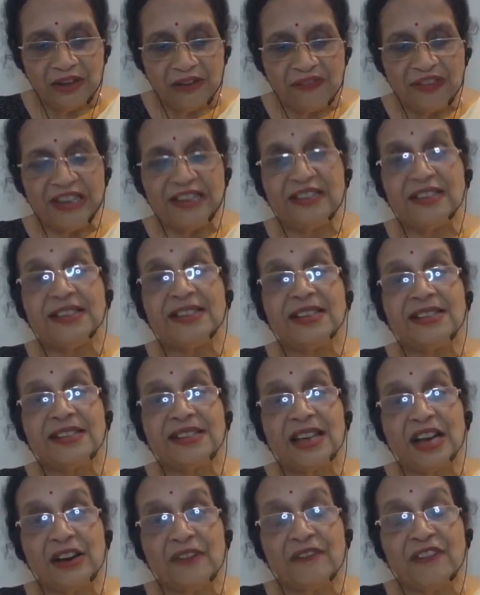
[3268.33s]
which is a
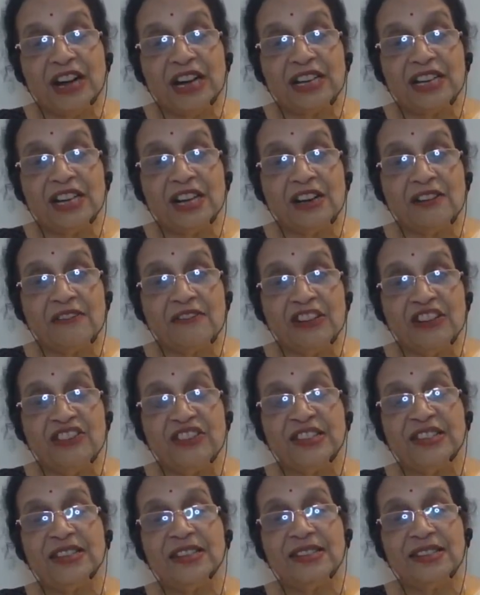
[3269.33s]
Sarvajna, which
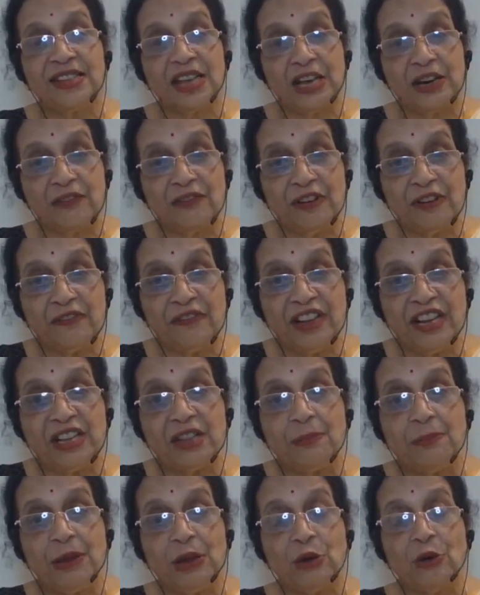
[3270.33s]
is the
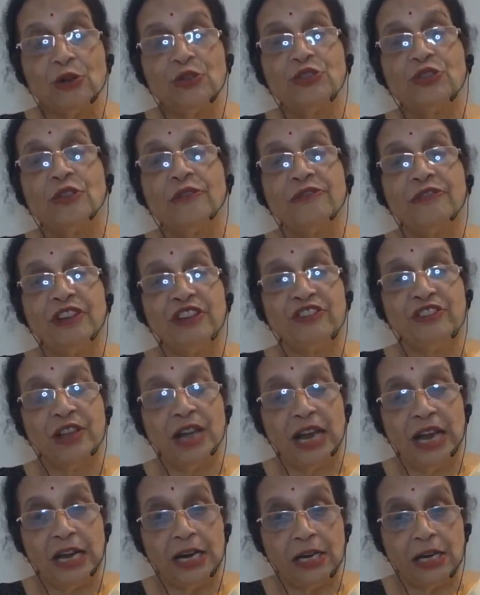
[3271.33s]
Sarvavid, because of which
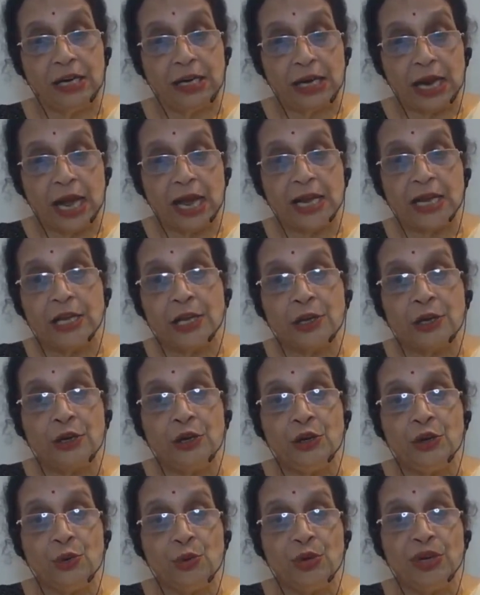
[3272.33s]
the entire
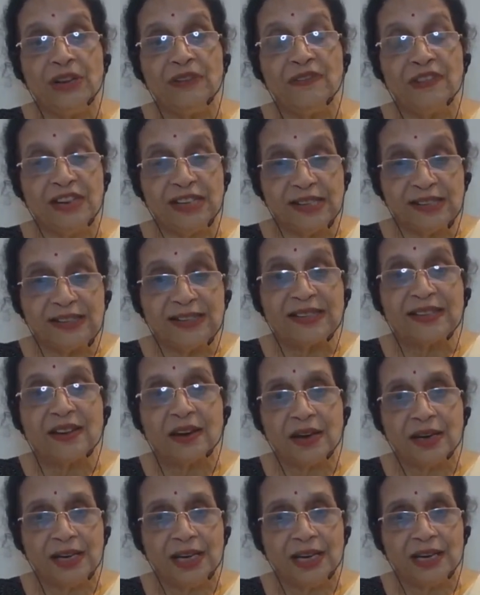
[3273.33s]
universe is
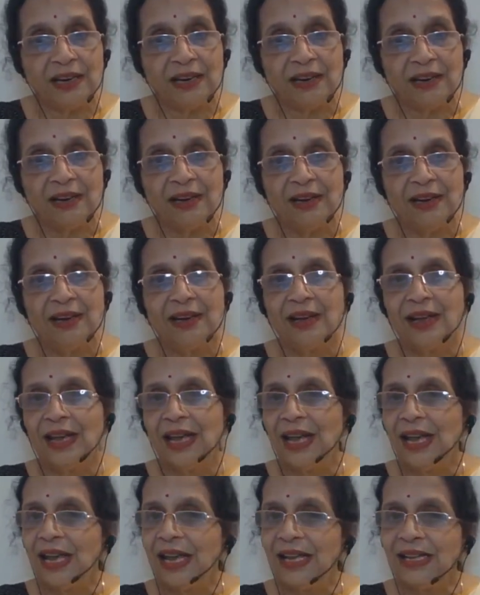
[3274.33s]
running,
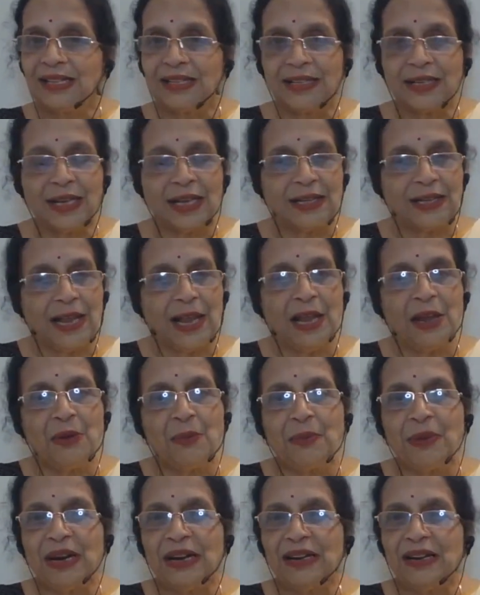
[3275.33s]
is
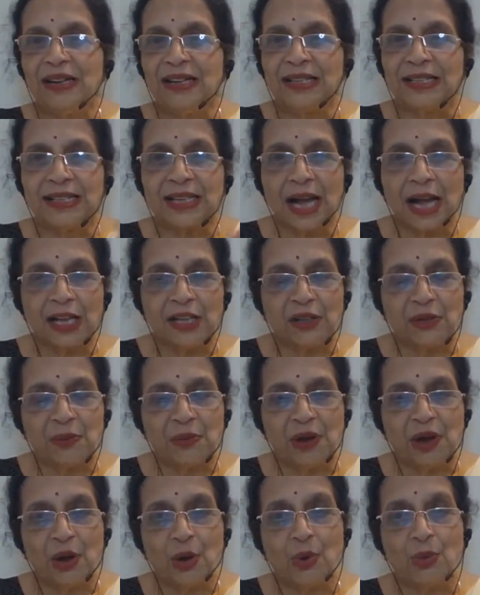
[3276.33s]
nothing but this
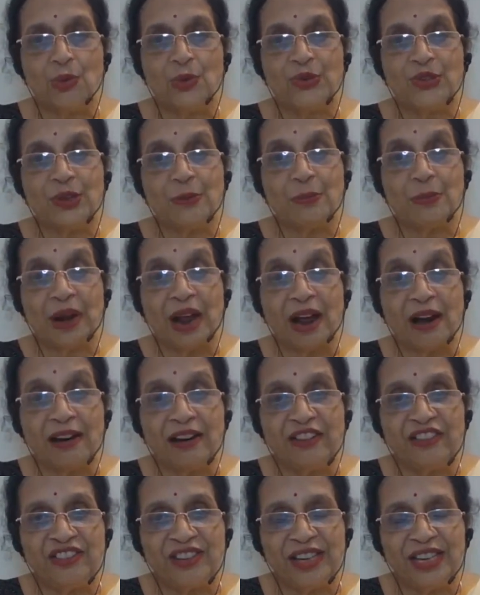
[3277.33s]
Atma who is the
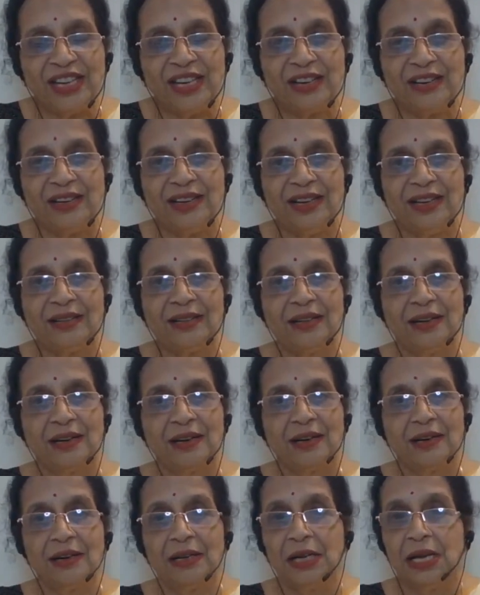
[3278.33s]
Prana Sharira
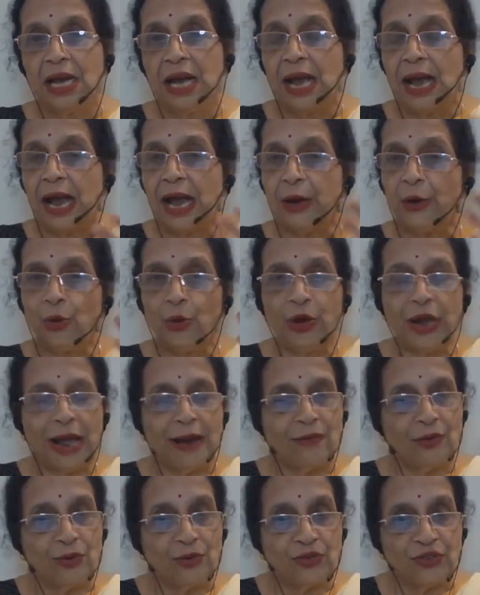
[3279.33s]
Neta. I don't
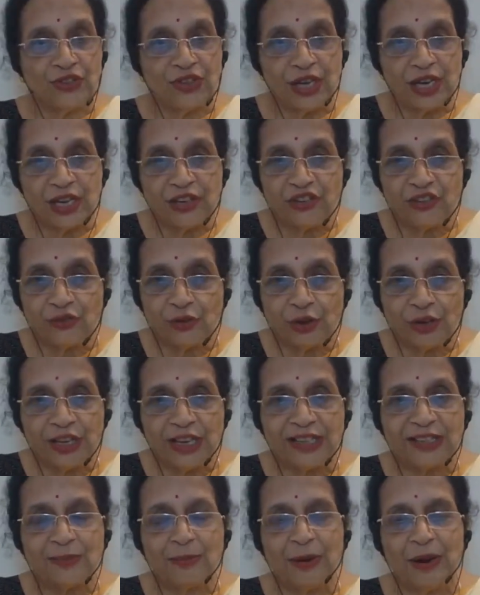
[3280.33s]
have to search for
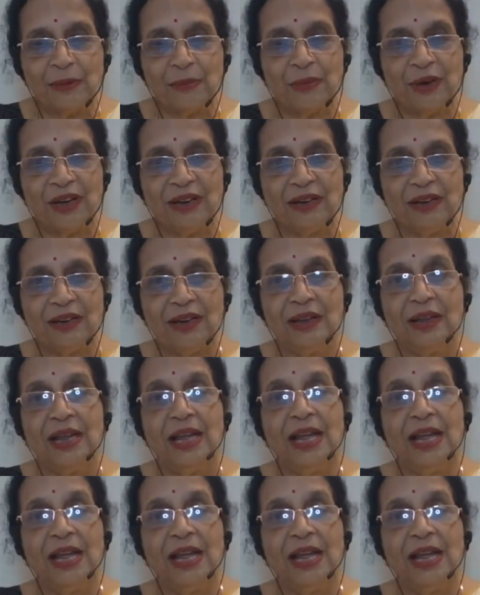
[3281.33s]
this Brahman.